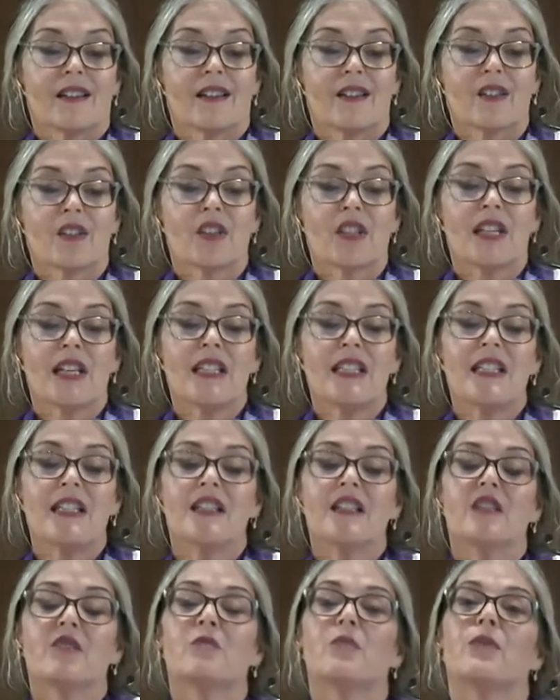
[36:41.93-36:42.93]
So the
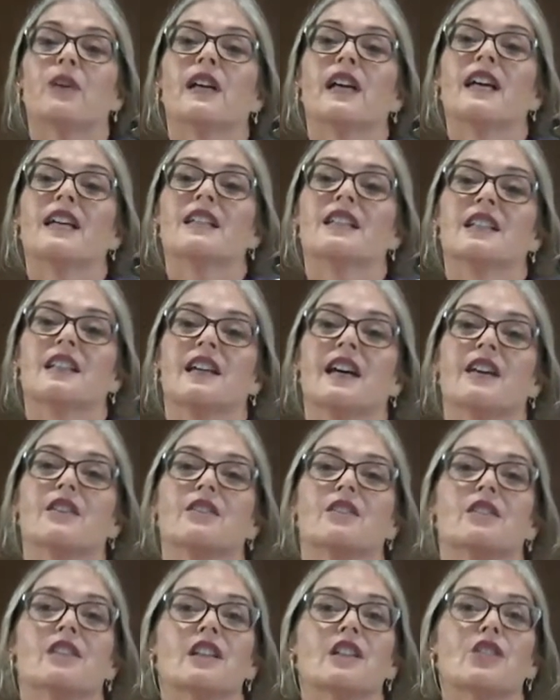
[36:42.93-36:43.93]
idea of bringing
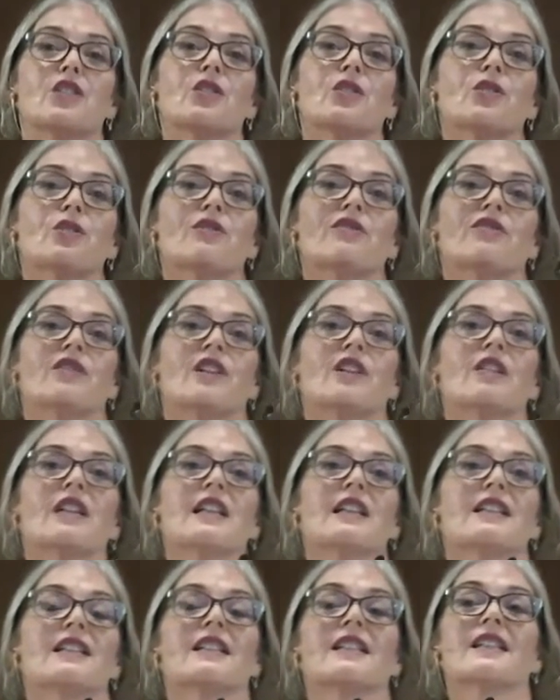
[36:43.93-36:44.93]
together these two
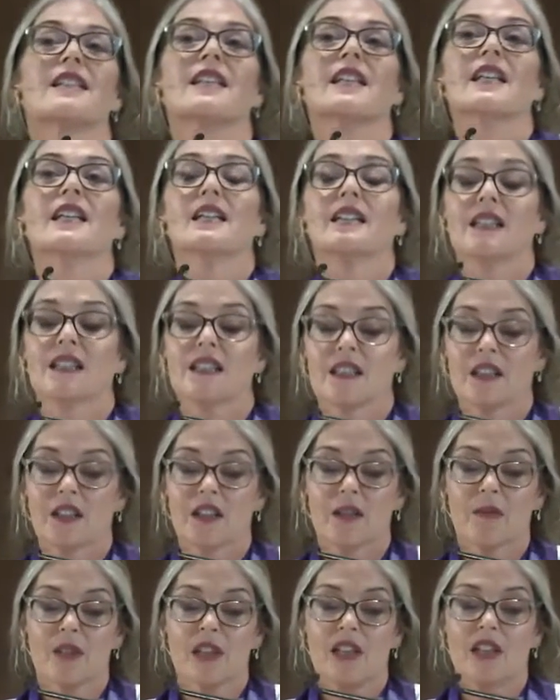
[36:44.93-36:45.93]
very distinct
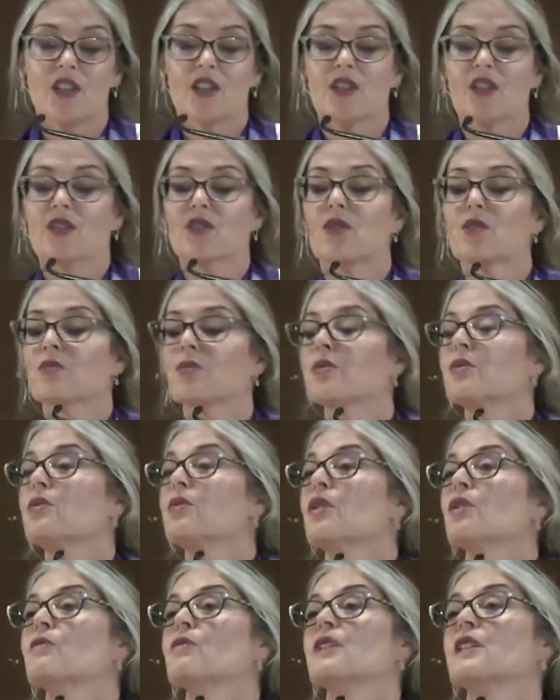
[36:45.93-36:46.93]
denominations grew
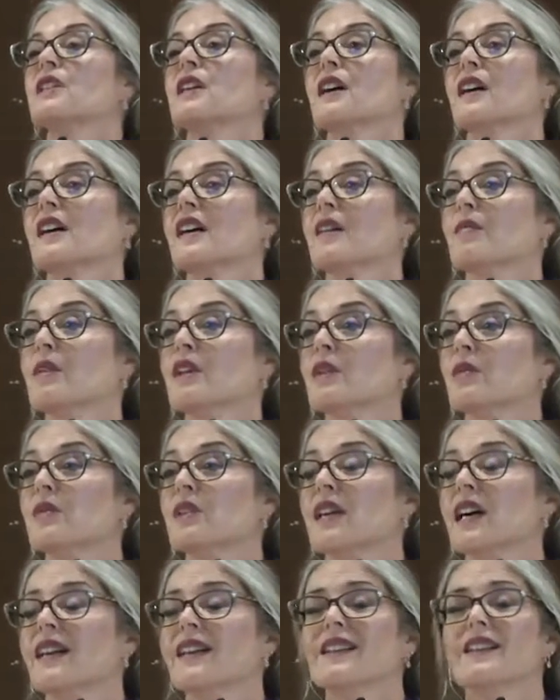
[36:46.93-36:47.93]
over time, and
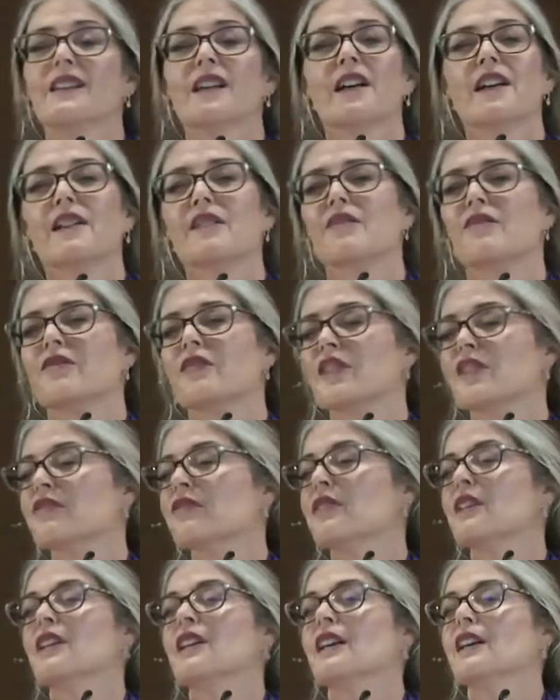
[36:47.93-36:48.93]
it had a lot of
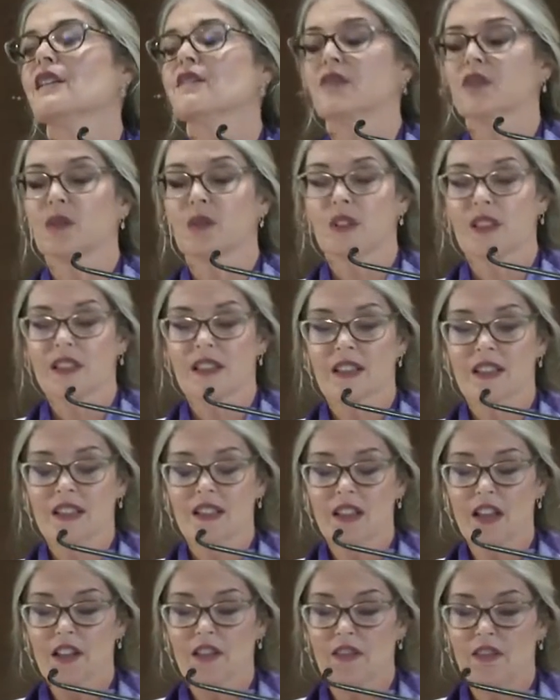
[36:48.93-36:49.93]
different influences.
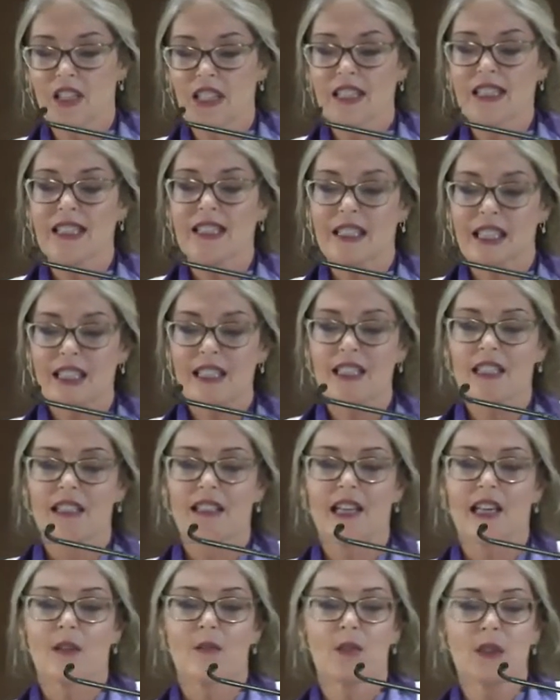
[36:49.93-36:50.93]
A lot of things led to
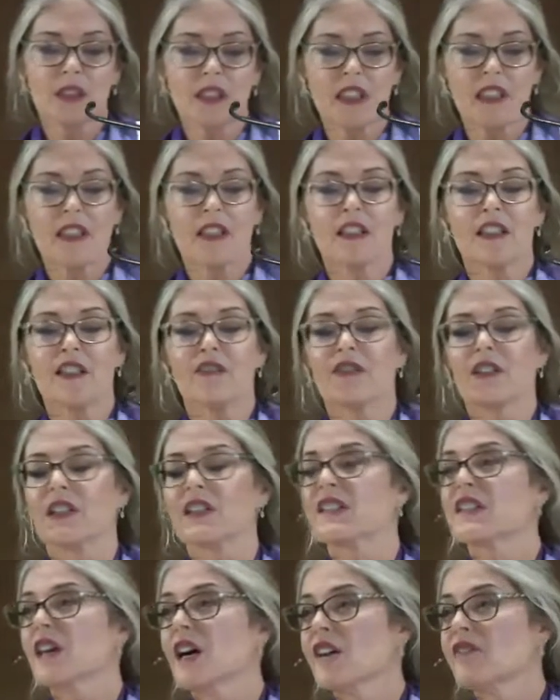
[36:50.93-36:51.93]
that, politically,
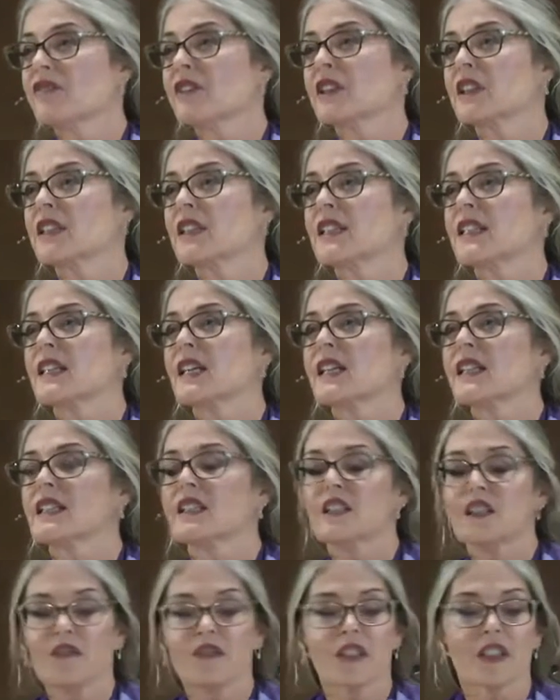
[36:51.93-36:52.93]
philosophically,
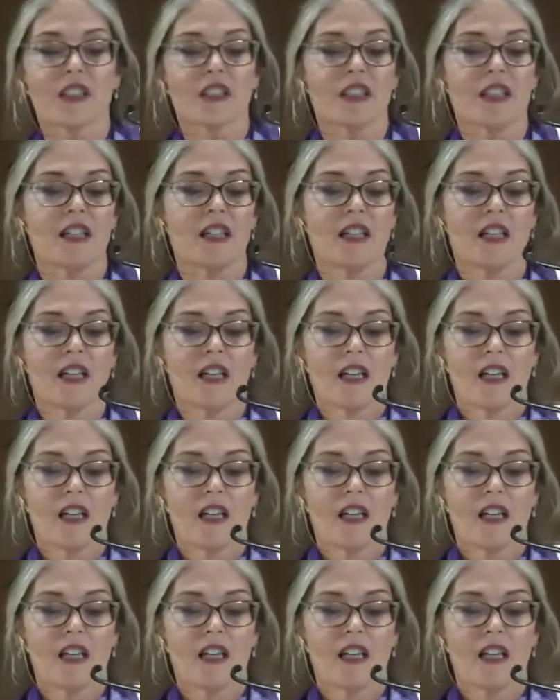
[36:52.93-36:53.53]
scientifically.